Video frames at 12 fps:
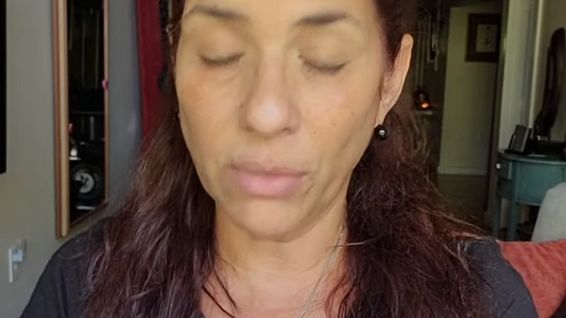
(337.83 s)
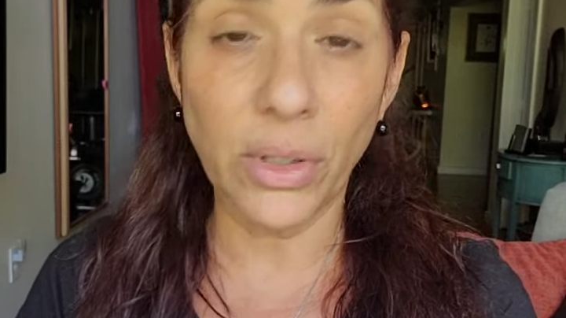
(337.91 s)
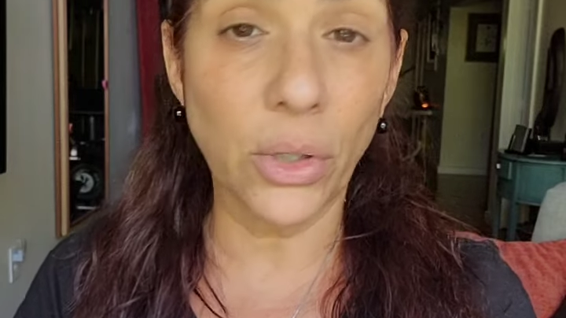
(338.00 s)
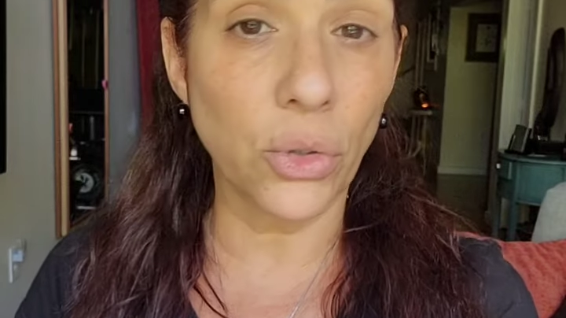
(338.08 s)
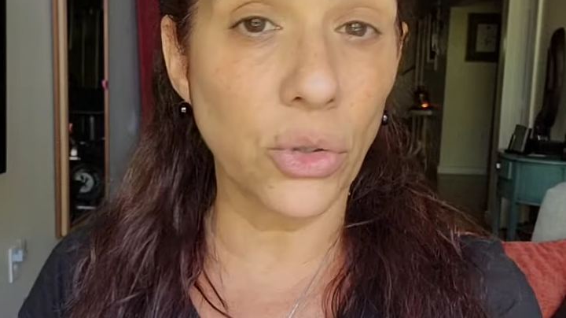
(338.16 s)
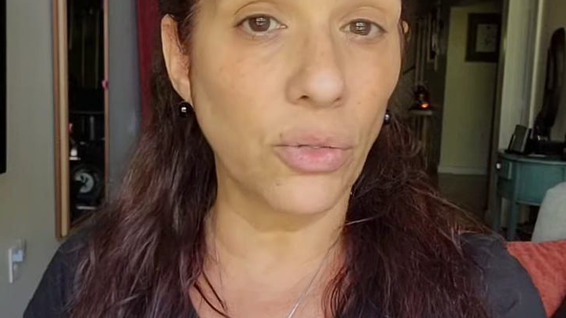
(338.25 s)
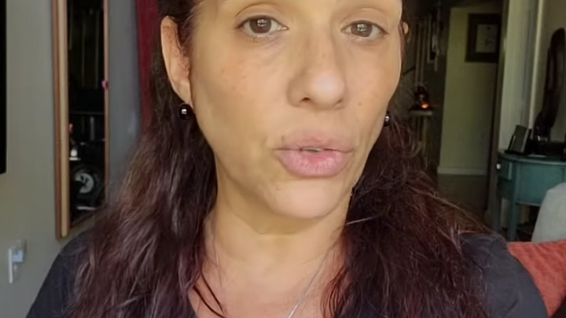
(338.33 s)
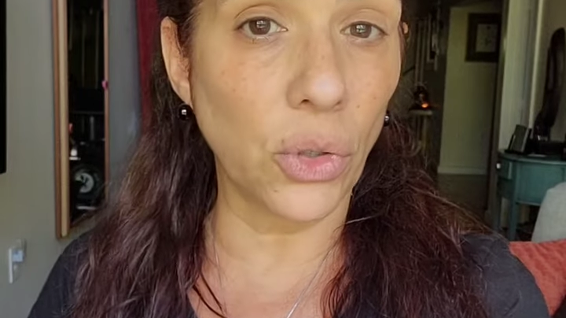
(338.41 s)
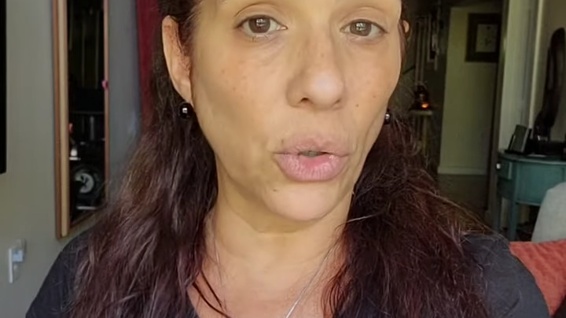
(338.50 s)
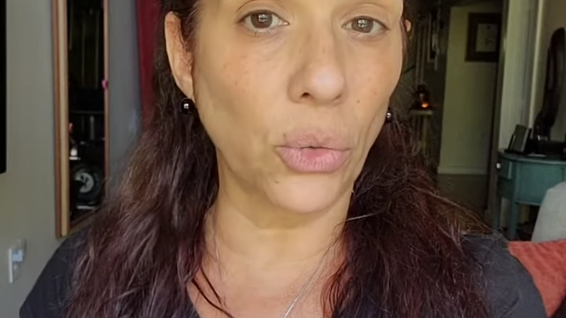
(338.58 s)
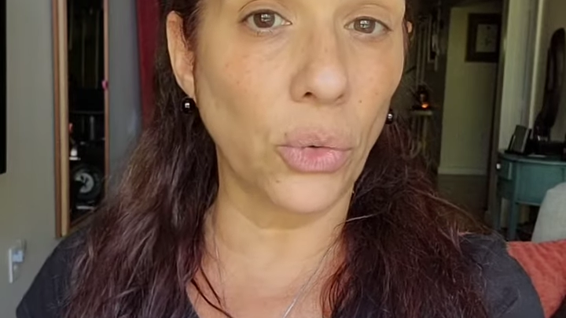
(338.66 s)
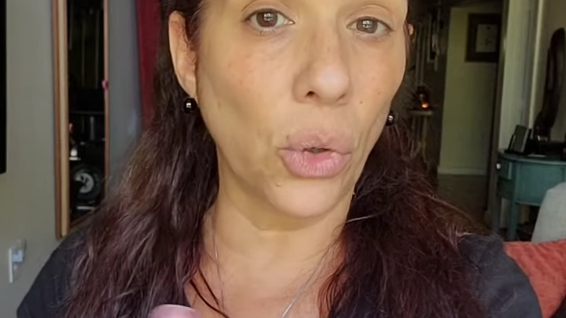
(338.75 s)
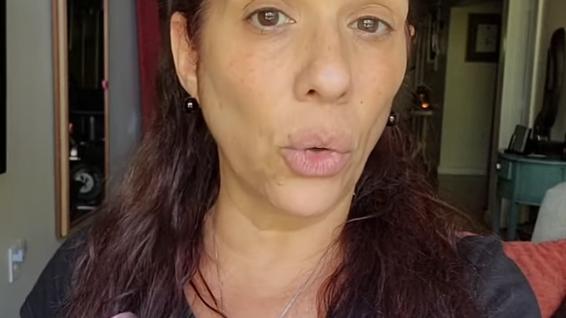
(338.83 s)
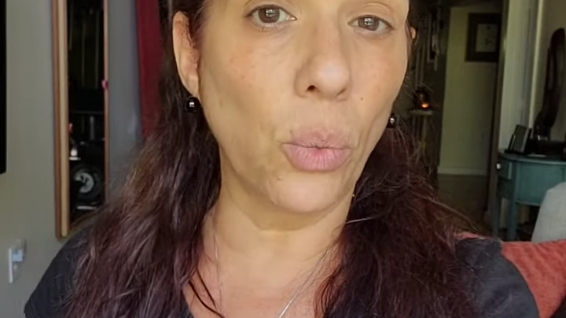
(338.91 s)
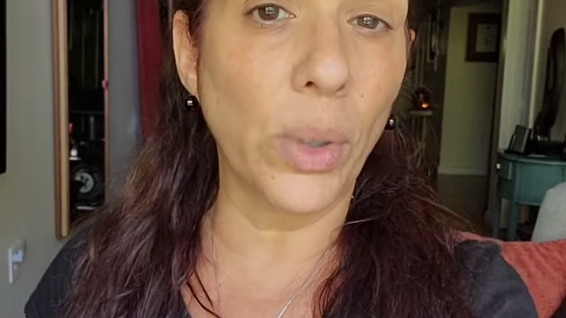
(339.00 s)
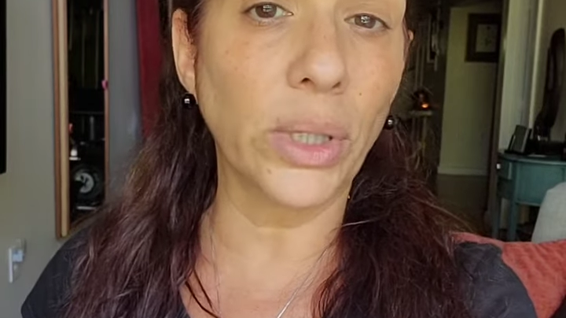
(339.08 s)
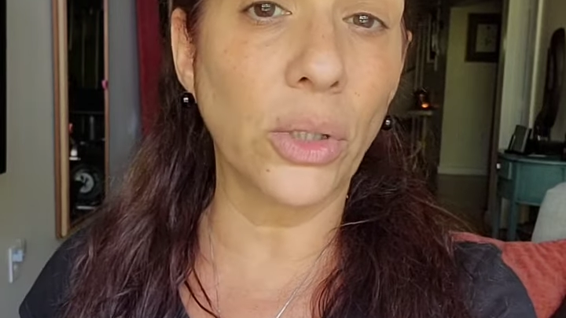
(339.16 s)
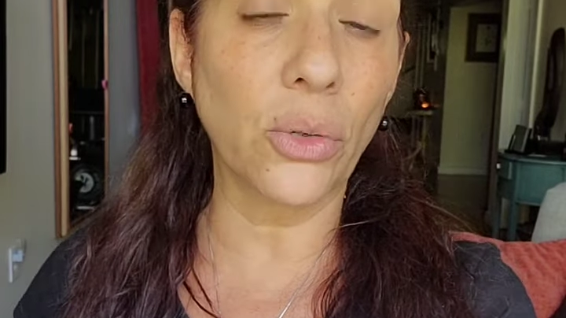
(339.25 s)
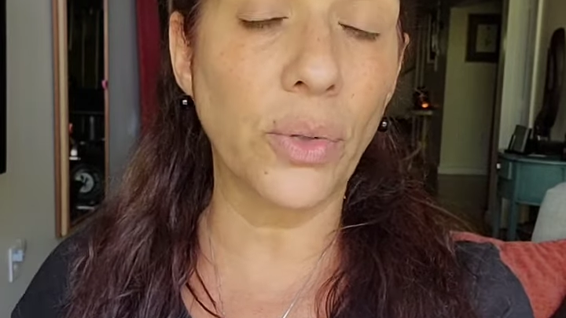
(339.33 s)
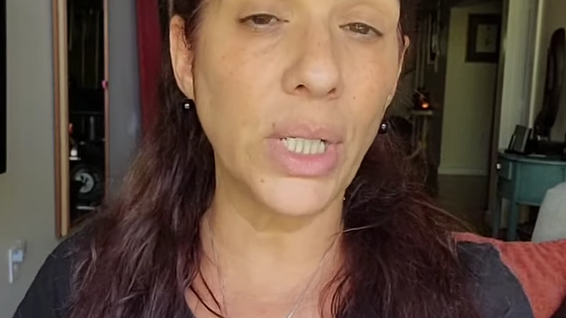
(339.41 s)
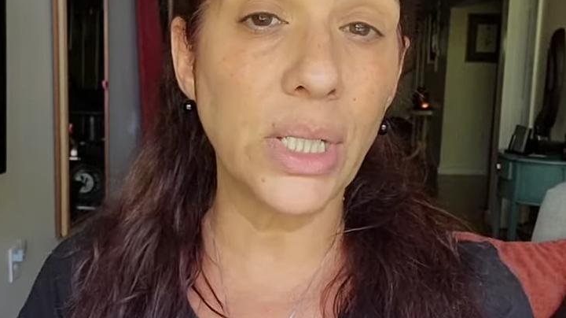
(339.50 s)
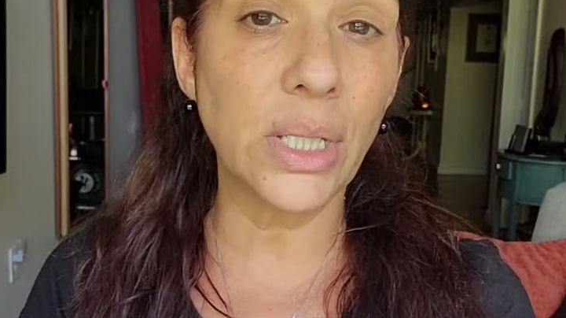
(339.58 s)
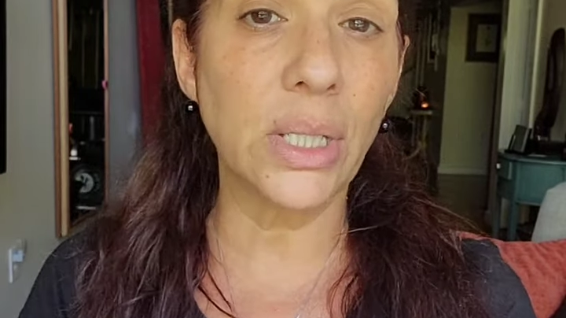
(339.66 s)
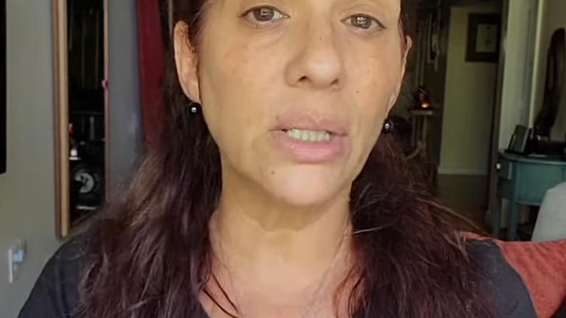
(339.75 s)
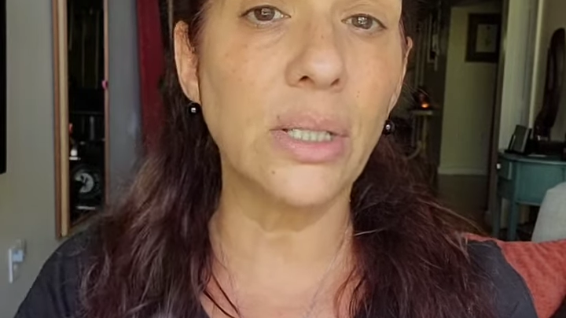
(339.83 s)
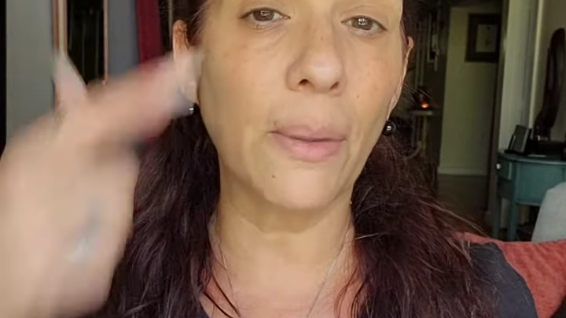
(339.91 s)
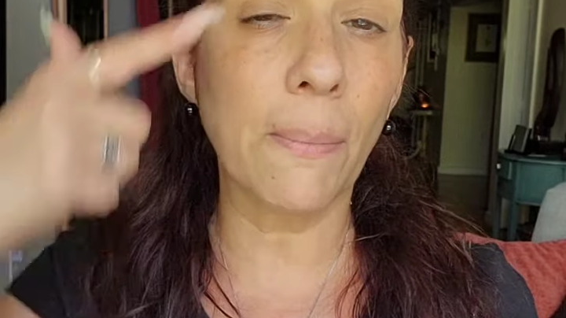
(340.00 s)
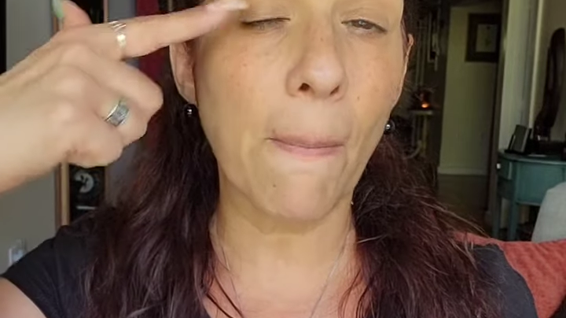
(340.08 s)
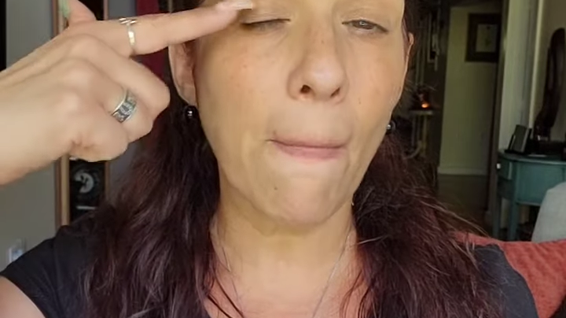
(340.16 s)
For those of you don't know what the crease is,